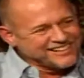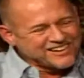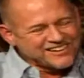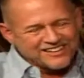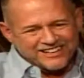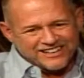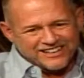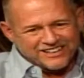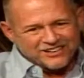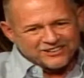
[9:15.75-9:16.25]
Yeah,
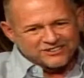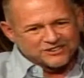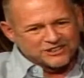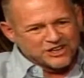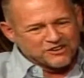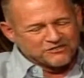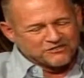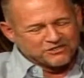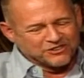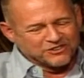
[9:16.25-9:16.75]
at all
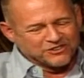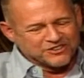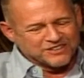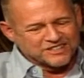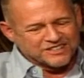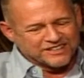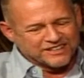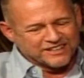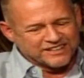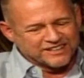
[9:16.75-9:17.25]

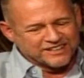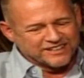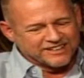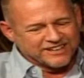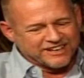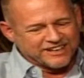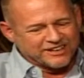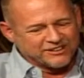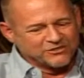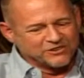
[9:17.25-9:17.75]
levels, and
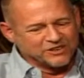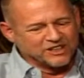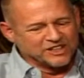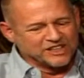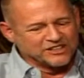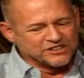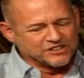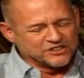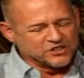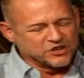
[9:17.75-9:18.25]
I really
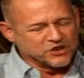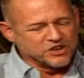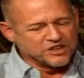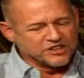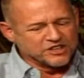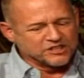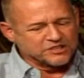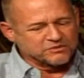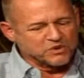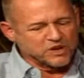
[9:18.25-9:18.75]
enjoy
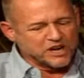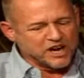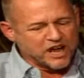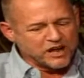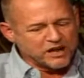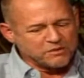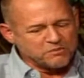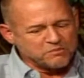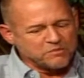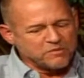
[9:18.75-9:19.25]
this. What
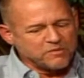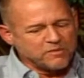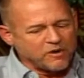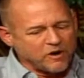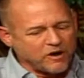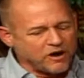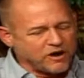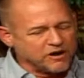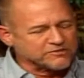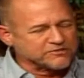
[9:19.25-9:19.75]
I
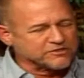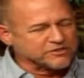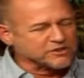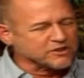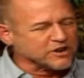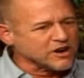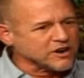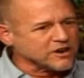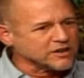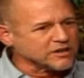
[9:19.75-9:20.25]
offer
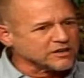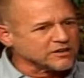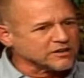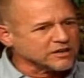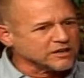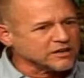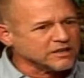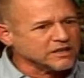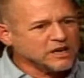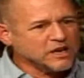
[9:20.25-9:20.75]

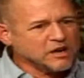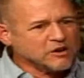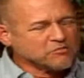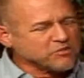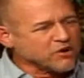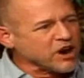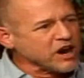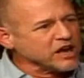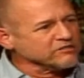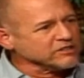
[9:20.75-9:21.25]
are
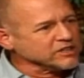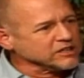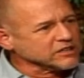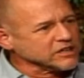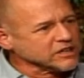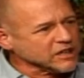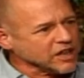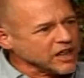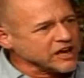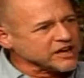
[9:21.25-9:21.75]
private
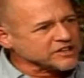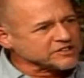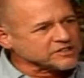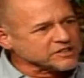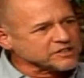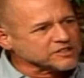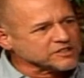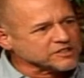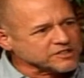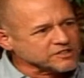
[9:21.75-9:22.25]

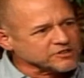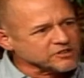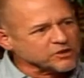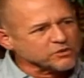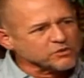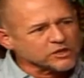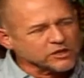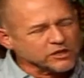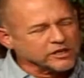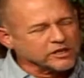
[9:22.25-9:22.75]
classes, and they're
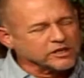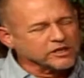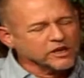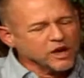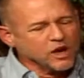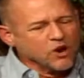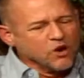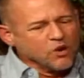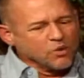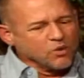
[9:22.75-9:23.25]
really
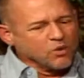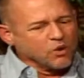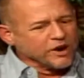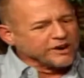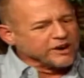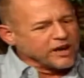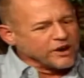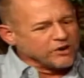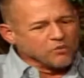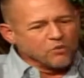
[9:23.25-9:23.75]

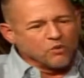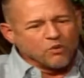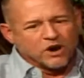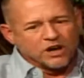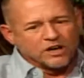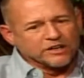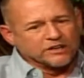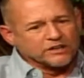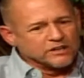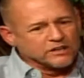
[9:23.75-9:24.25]

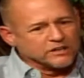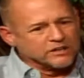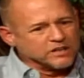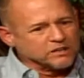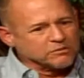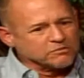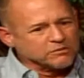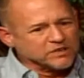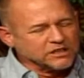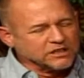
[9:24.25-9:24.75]
one-on-one. They
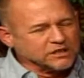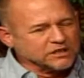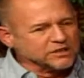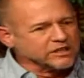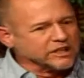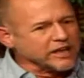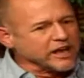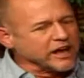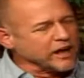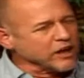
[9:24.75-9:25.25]
can be in the
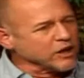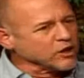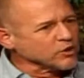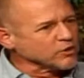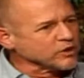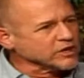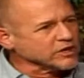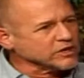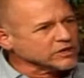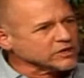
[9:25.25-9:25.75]

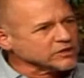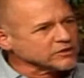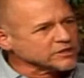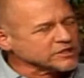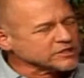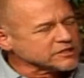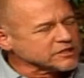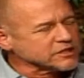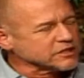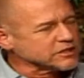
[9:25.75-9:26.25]
gallery,
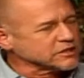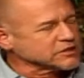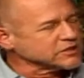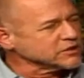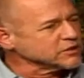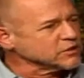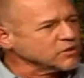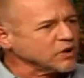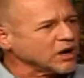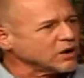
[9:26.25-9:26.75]
just a
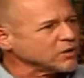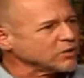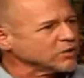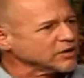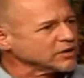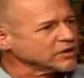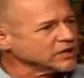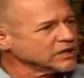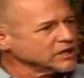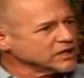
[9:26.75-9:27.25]

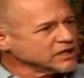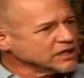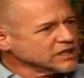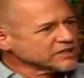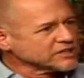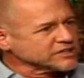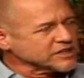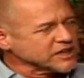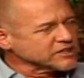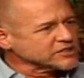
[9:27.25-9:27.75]
2-hour
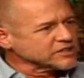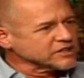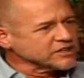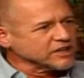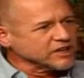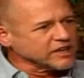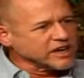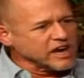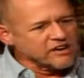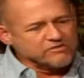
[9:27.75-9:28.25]
session,
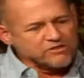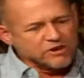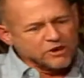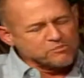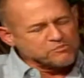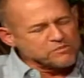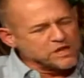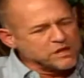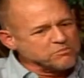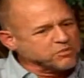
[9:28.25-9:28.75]
and I've
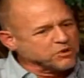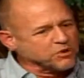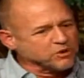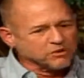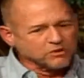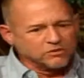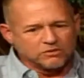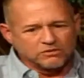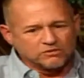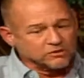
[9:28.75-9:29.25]
helped
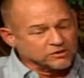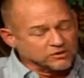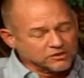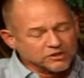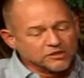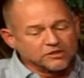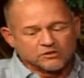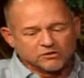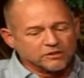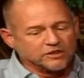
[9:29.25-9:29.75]
people
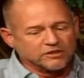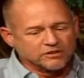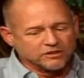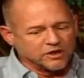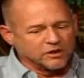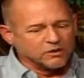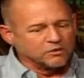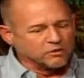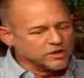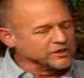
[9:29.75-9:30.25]
literally,
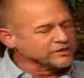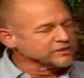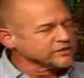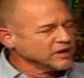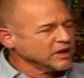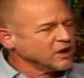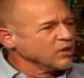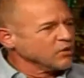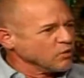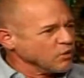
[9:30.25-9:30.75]
with
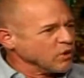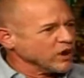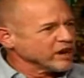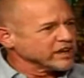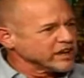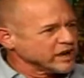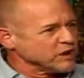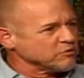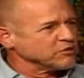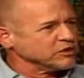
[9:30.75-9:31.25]
what
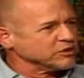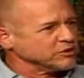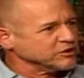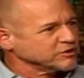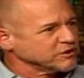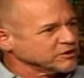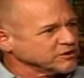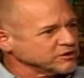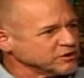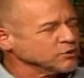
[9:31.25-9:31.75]
camera
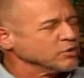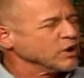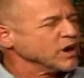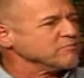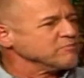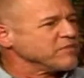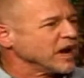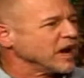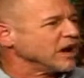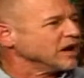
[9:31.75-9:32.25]
do I
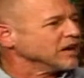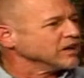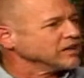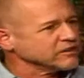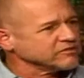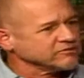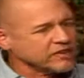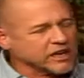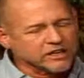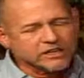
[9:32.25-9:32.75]
buy? You
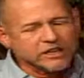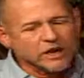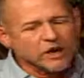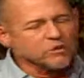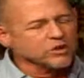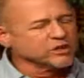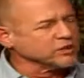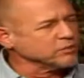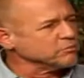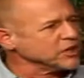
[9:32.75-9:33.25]
find out
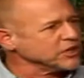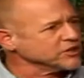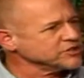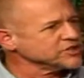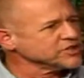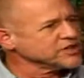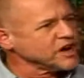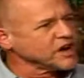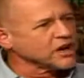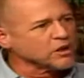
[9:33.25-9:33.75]
what the
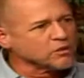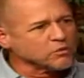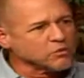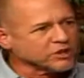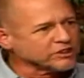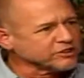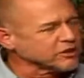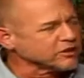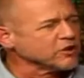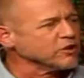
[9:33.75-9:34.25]
budget are,
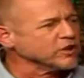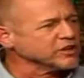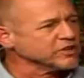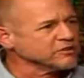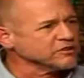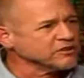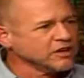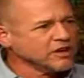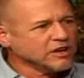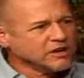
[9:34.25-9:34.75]
what they're going to
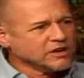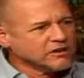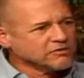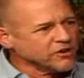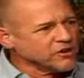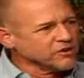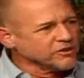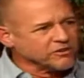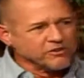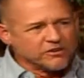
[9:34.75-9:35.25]

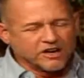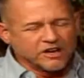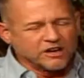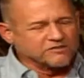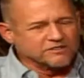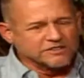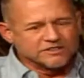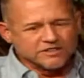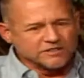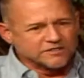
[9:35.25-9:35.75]
photograph.
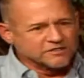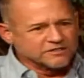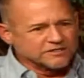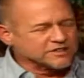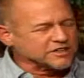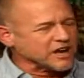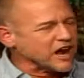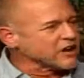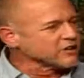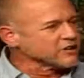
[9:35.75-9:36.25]
Is it
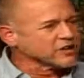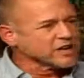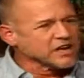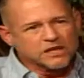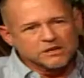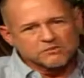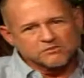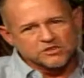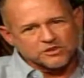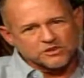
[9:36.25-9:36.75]
soccer
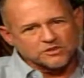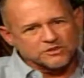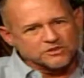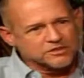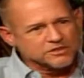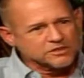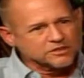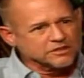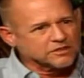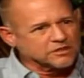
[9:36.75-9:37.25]
games or
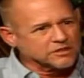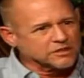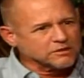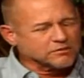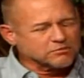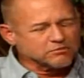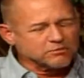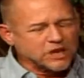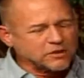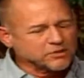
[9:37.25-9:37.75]
is it
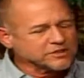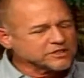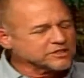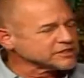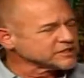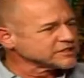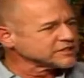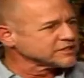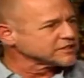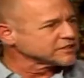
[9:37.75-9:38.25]

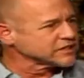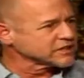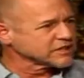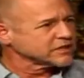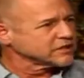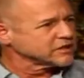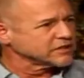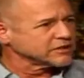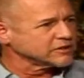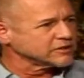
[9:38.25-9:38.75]
mountains,
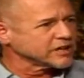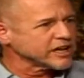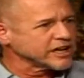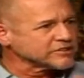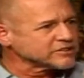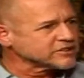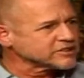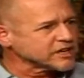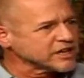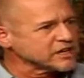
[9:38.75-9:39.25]

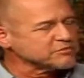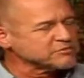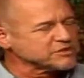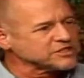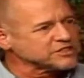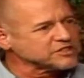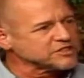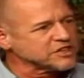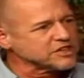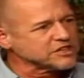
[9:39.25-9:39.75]
landscapes and
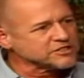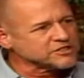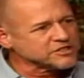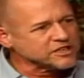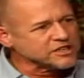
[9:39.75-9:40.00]
such?